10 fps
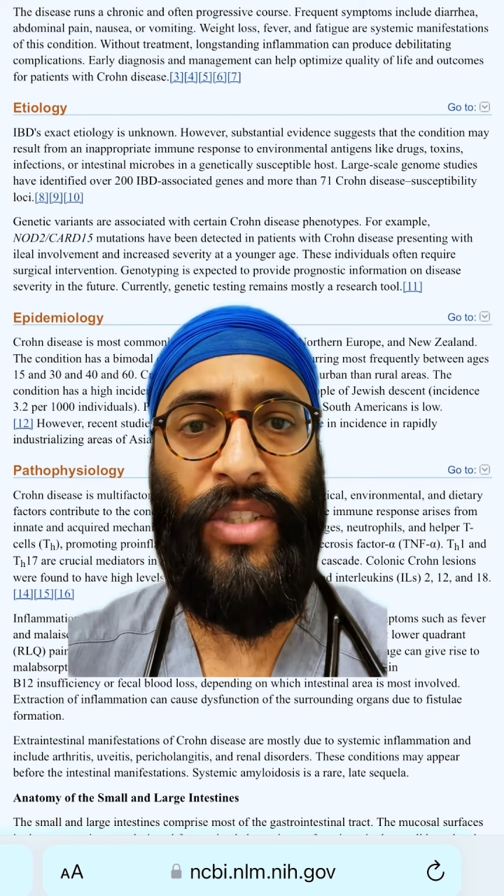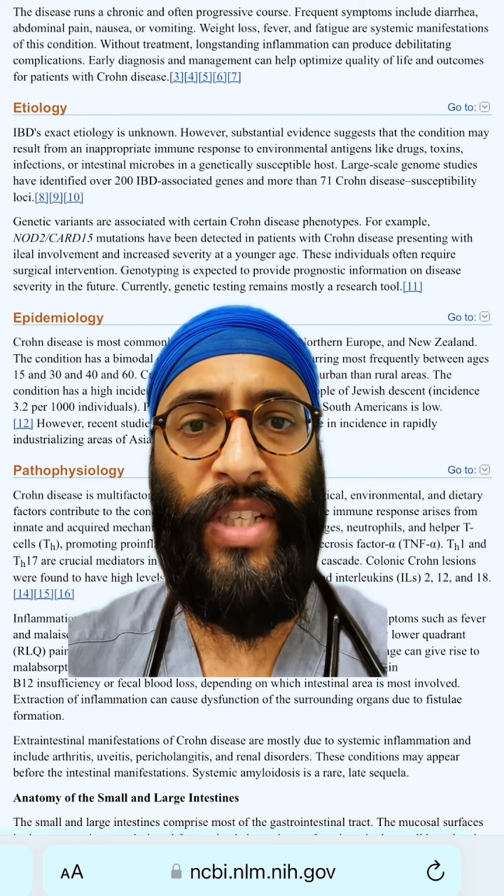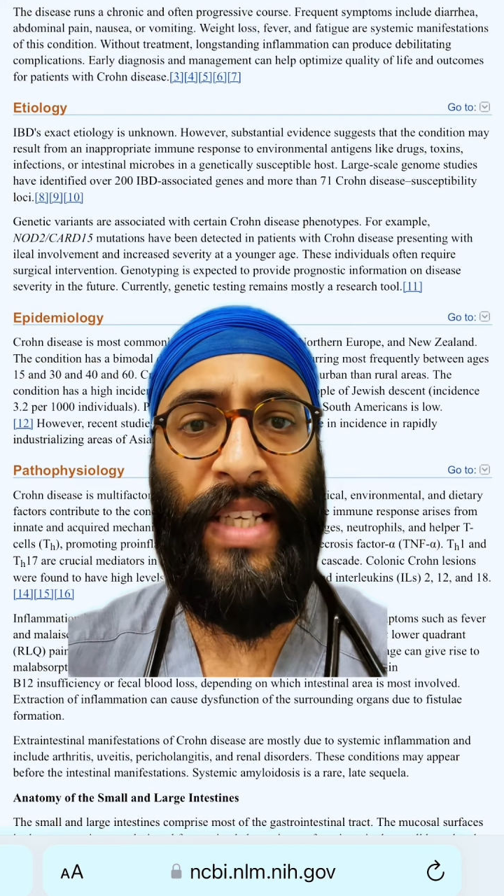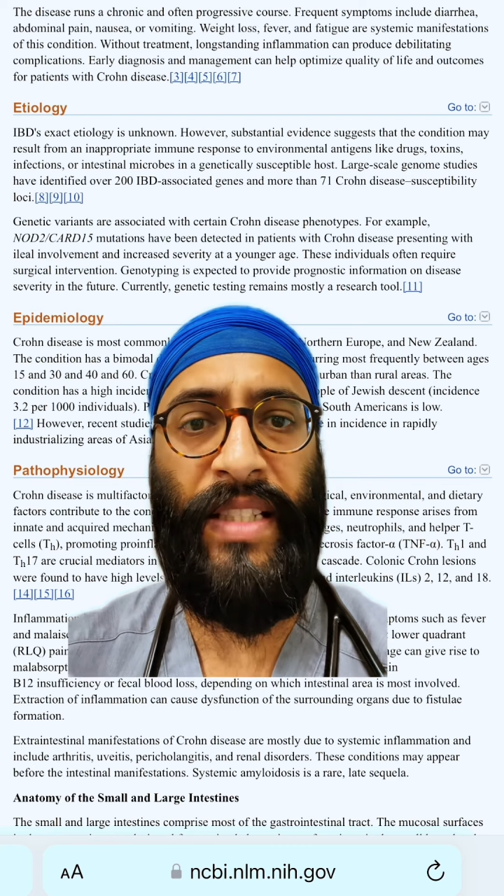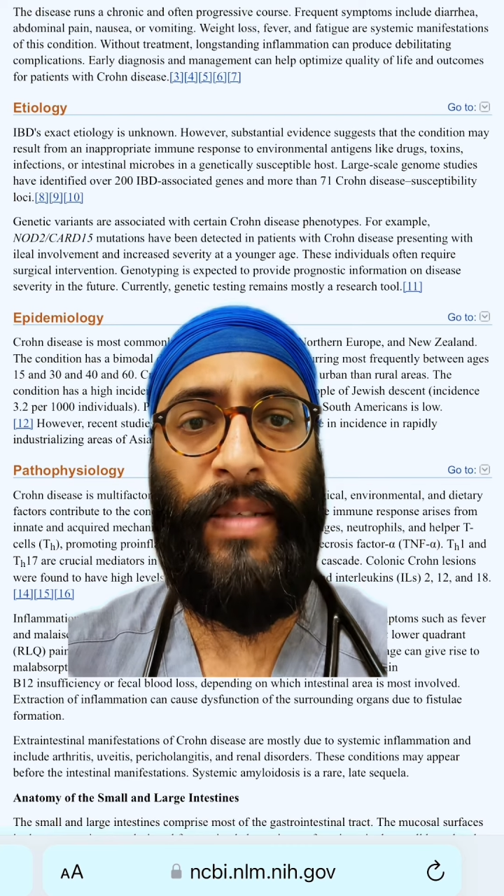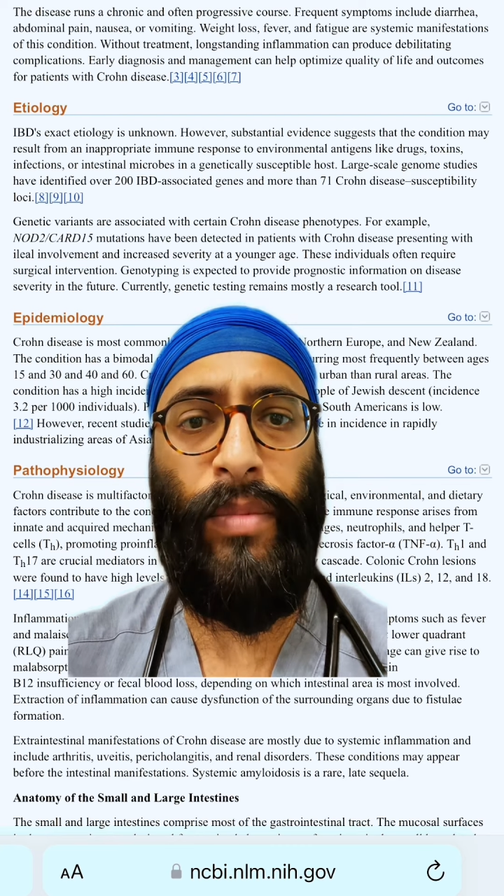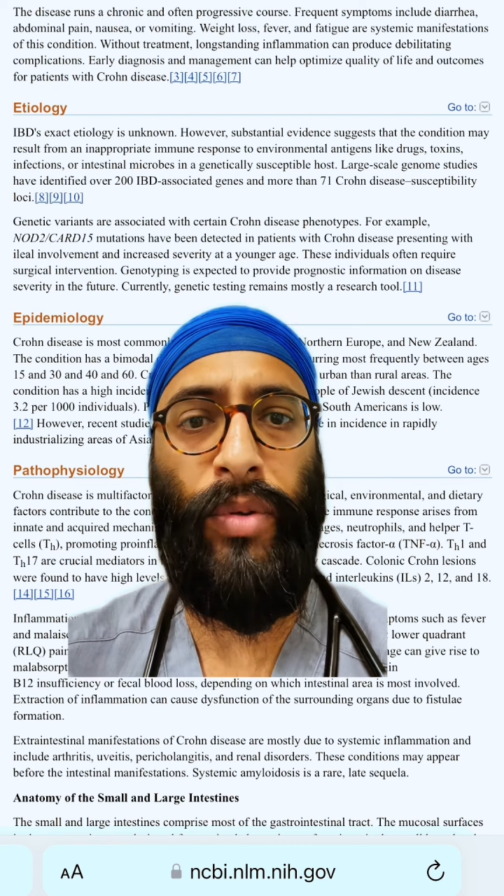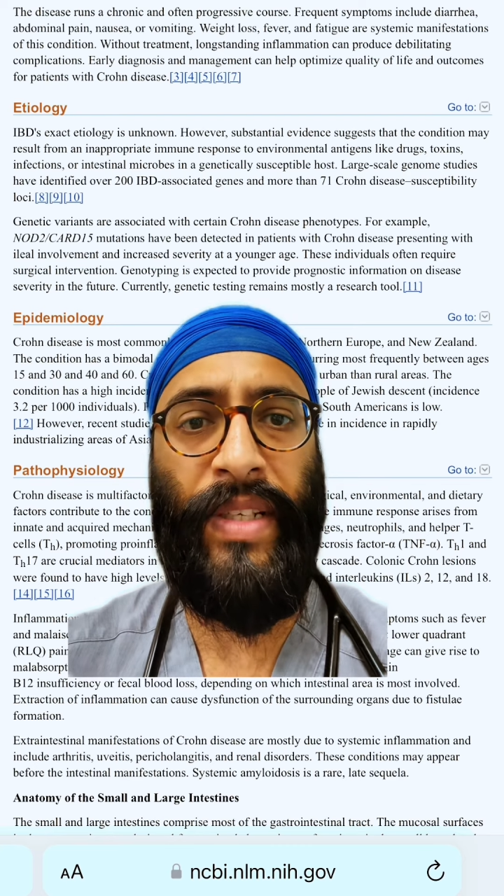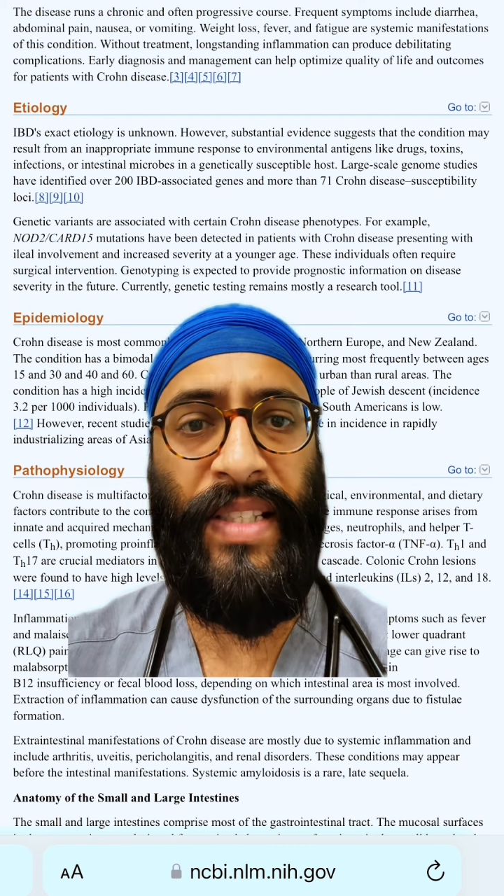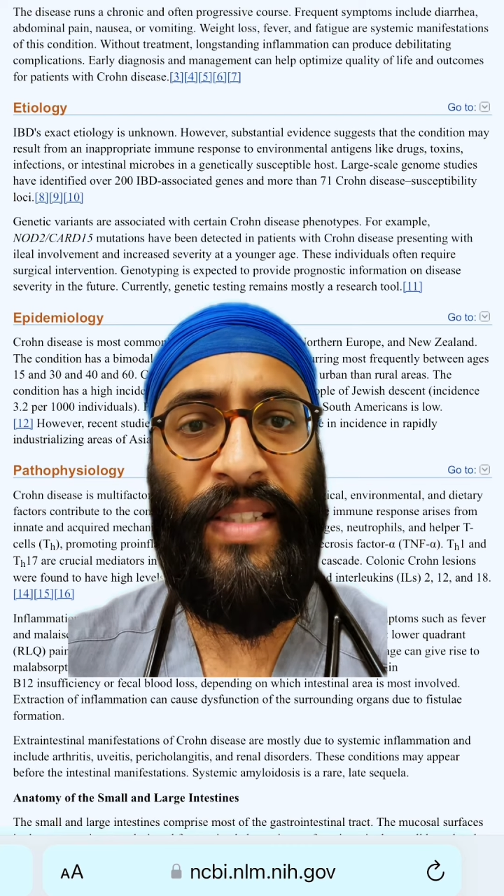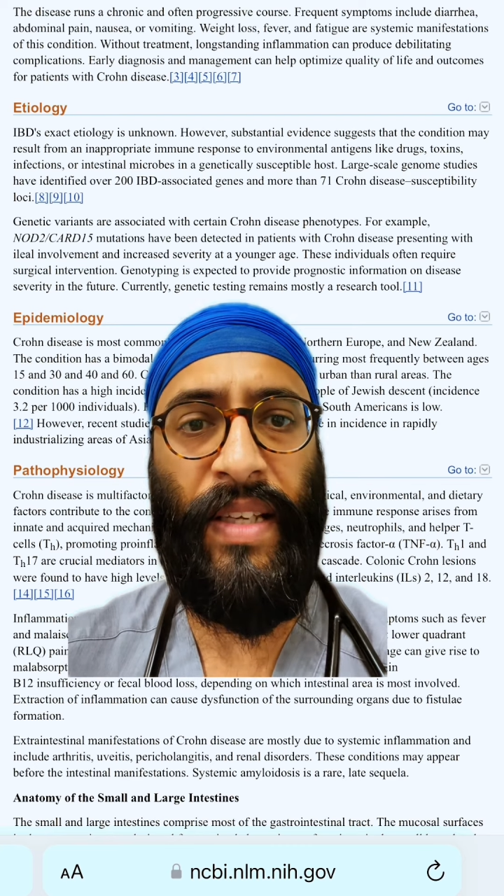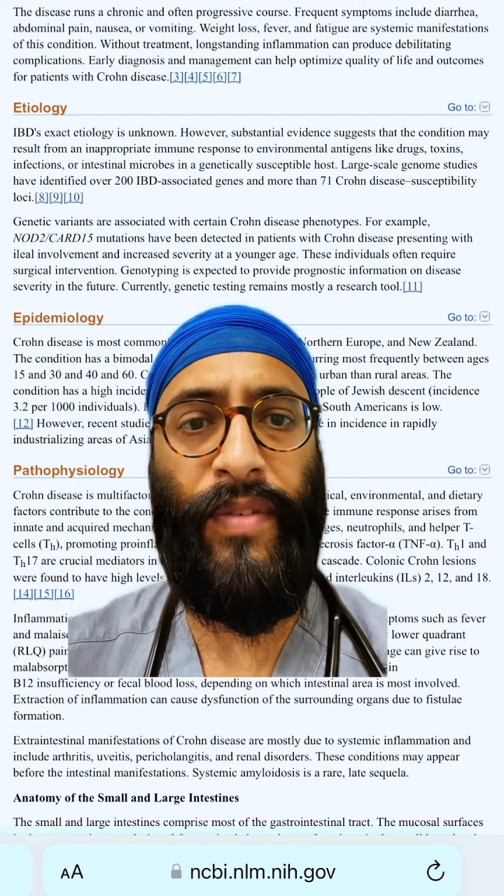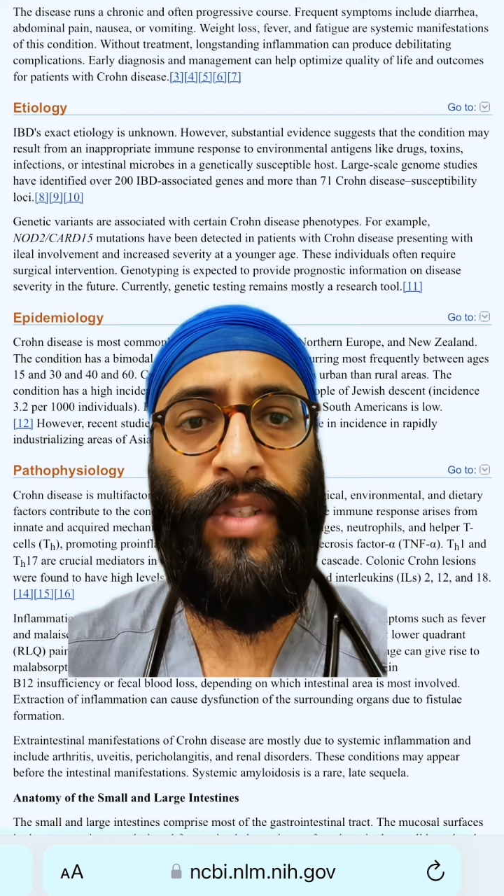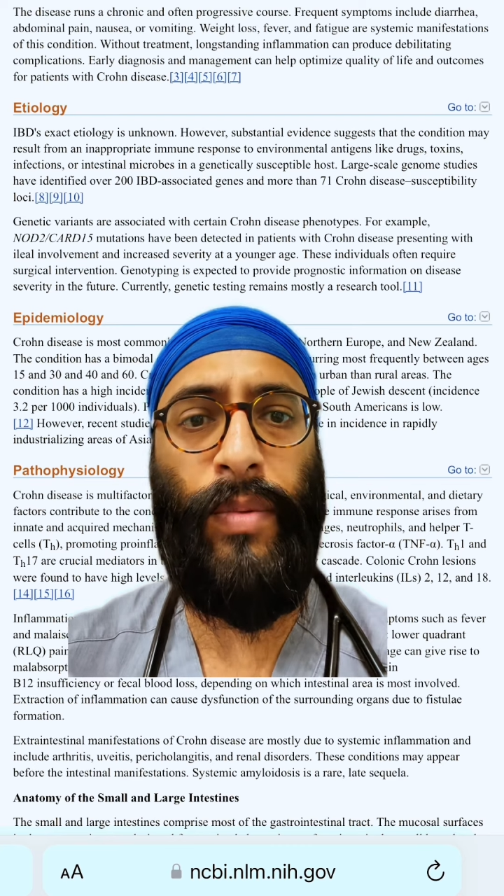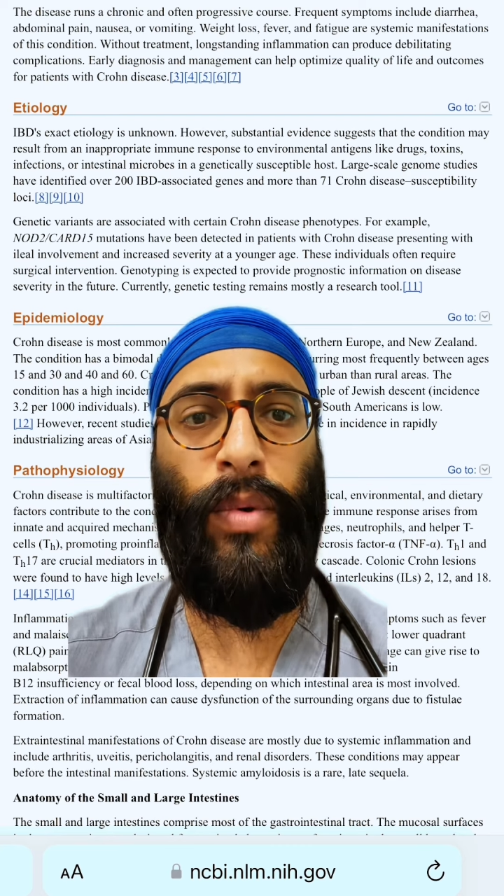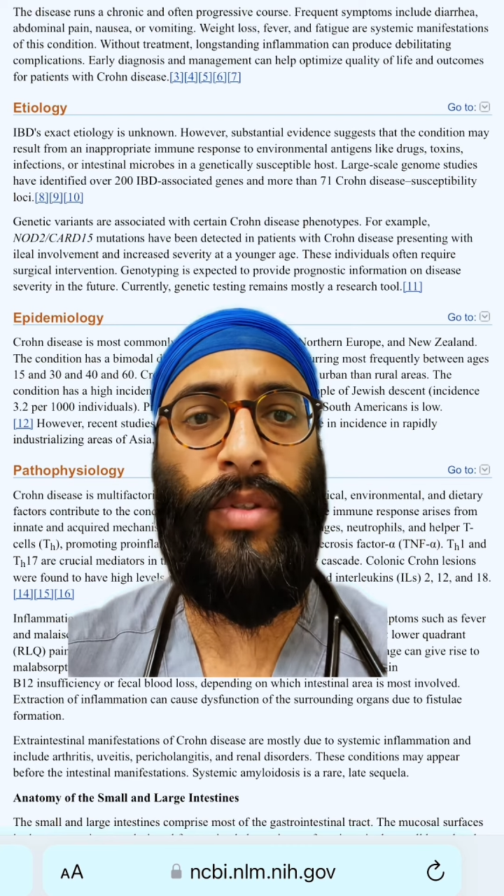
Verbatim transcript: genes and more than seventy-one